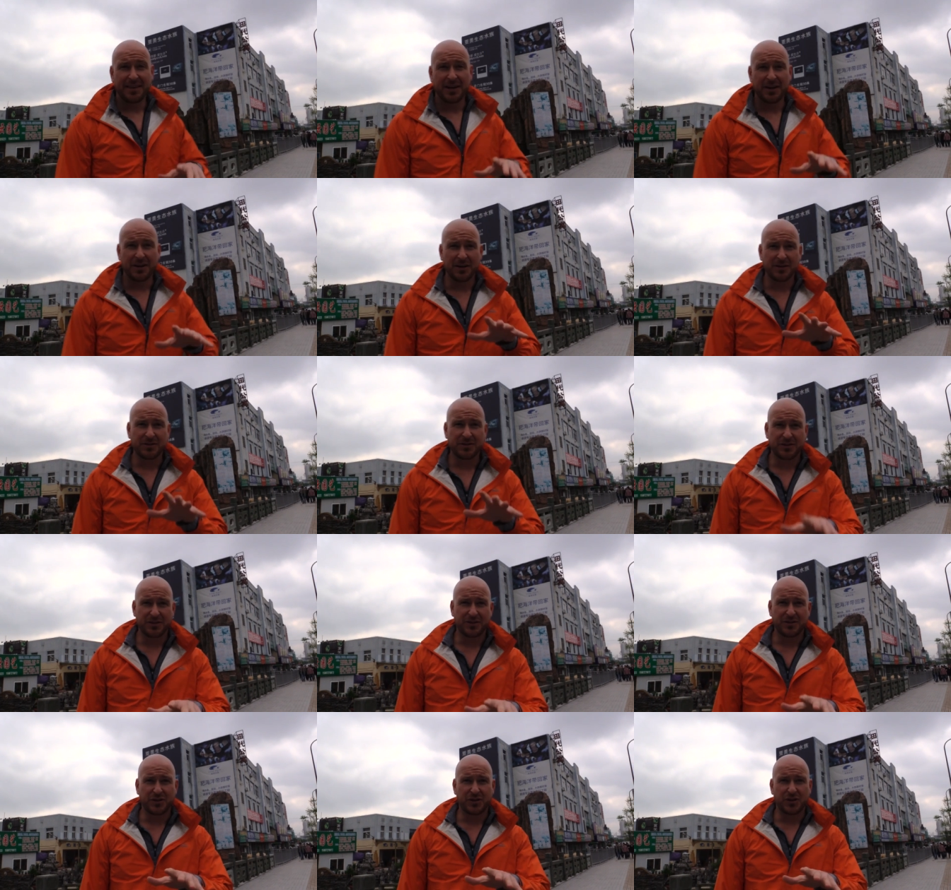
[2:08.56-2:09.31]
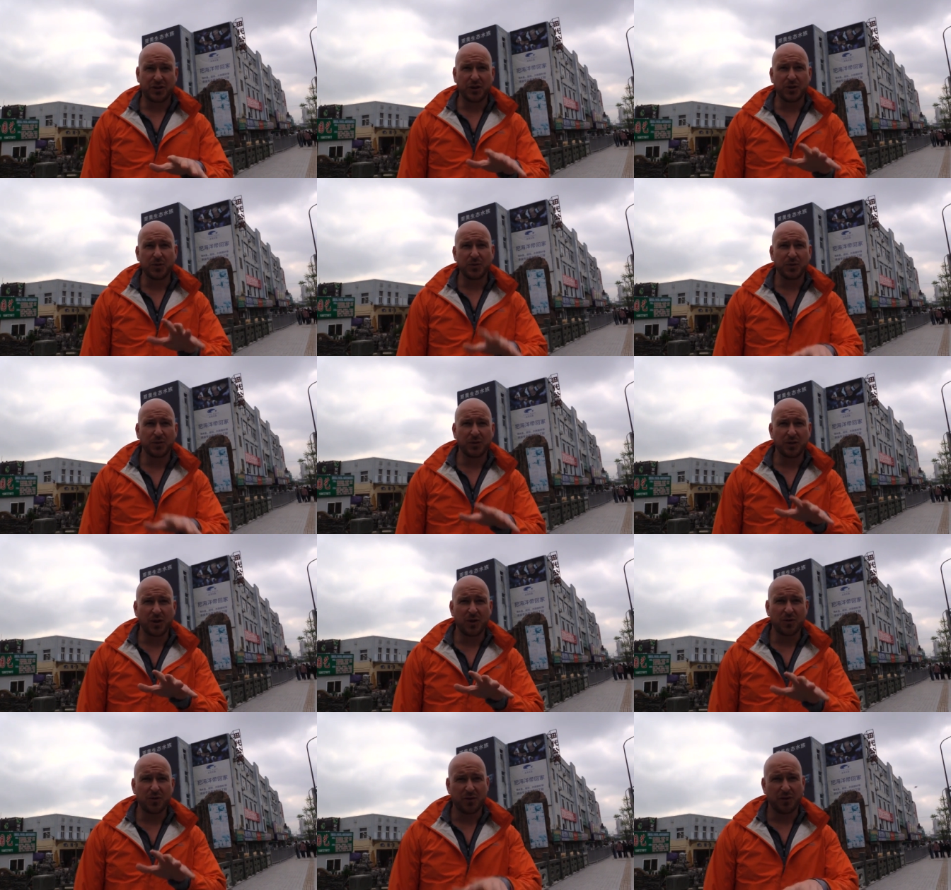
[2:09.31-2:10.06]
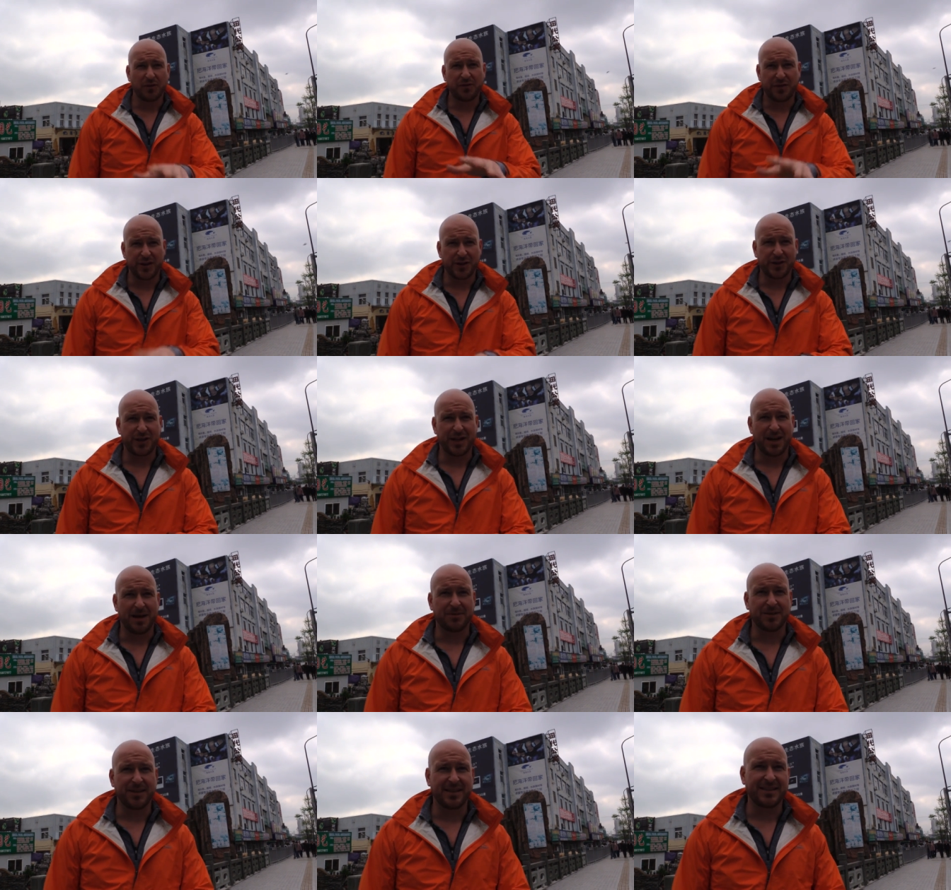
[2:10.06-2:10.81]
There are two local fish
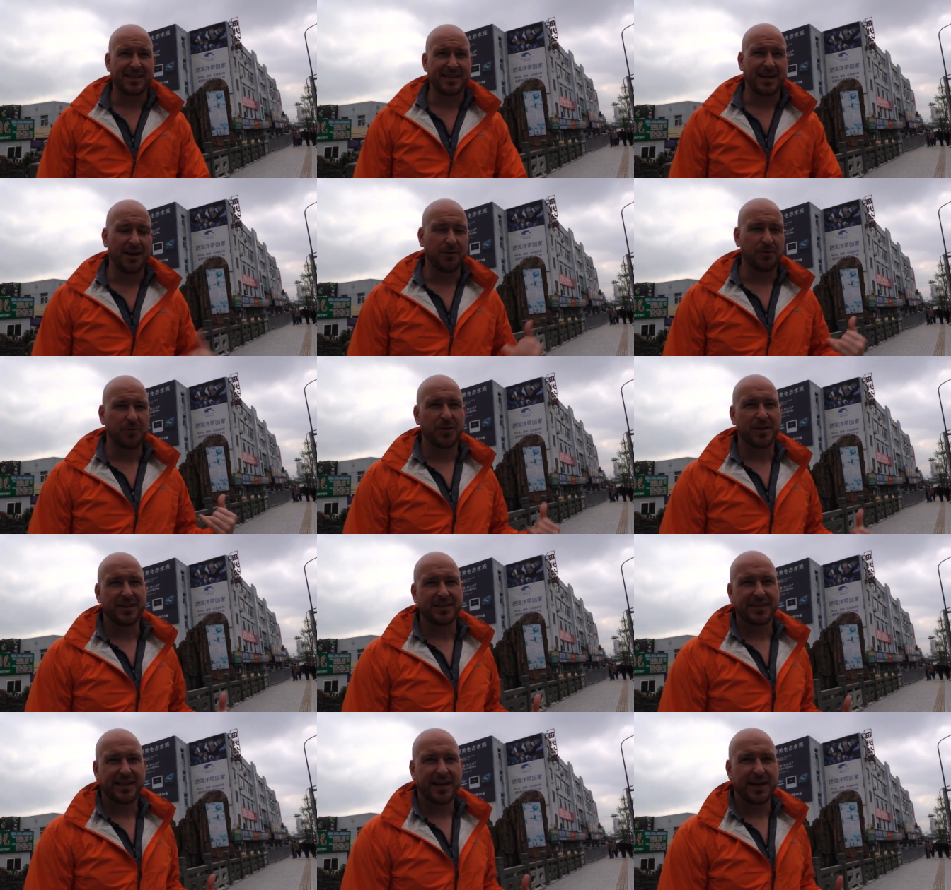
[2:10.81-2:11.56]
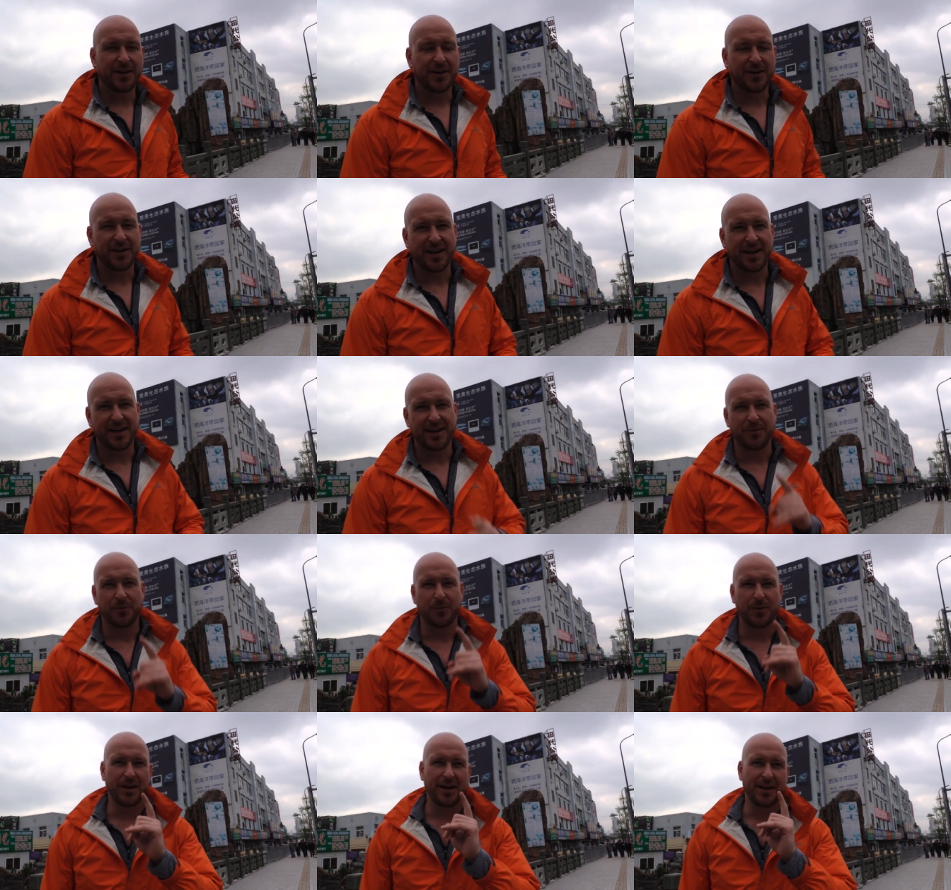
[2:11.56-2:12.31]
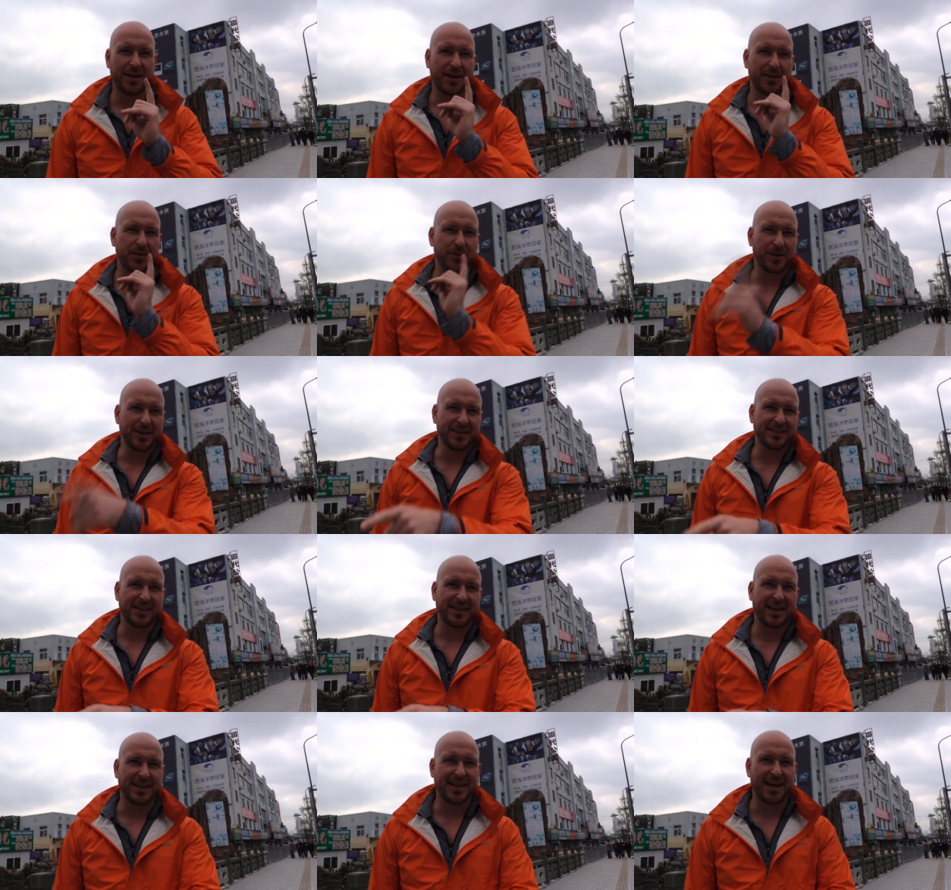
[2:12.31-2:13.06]
shops in town. One is here and one, another one
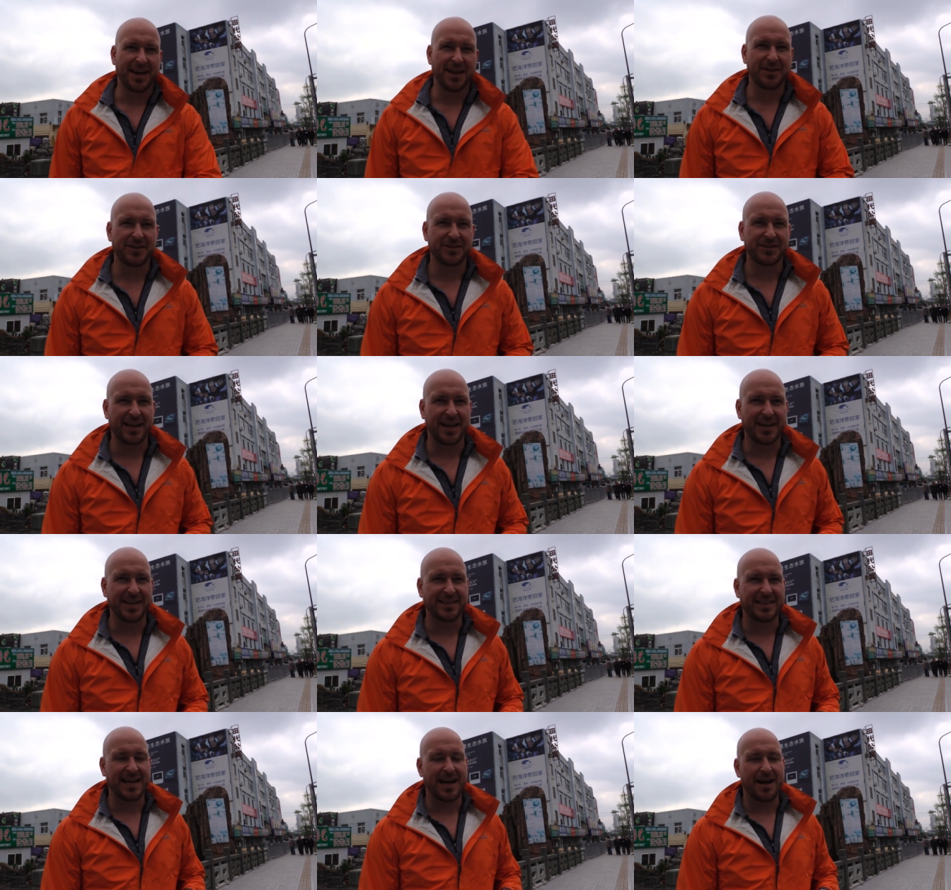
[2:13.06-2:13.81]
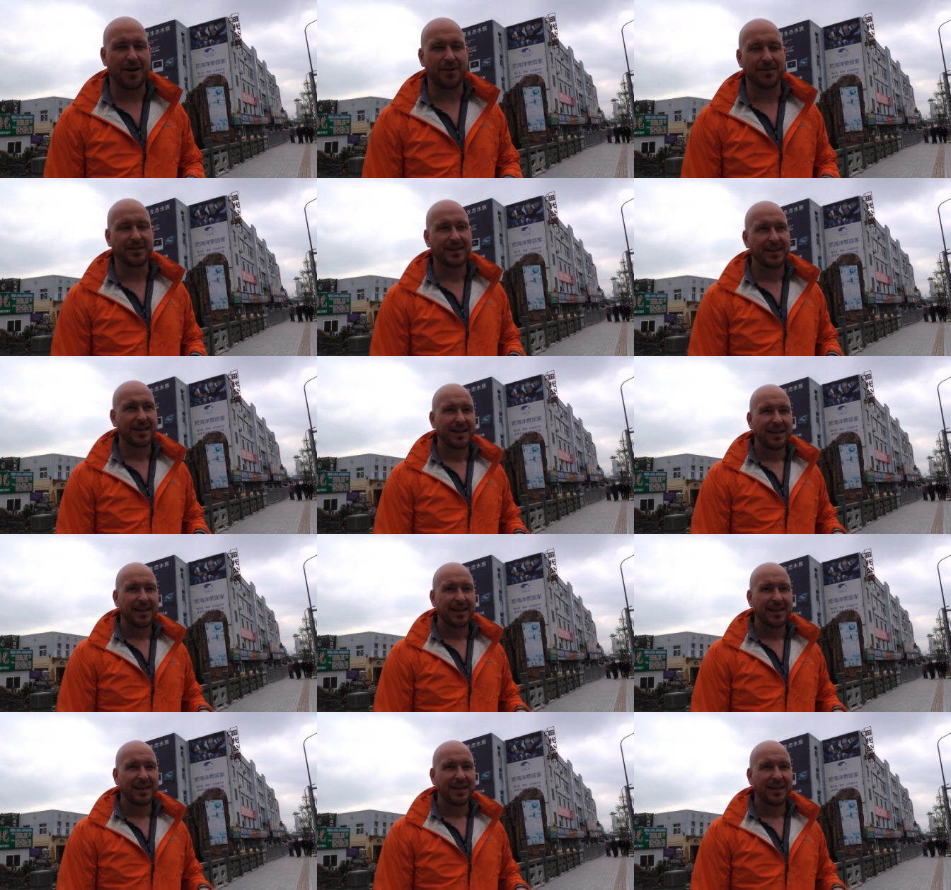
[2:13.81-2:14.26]
is on the other side of town.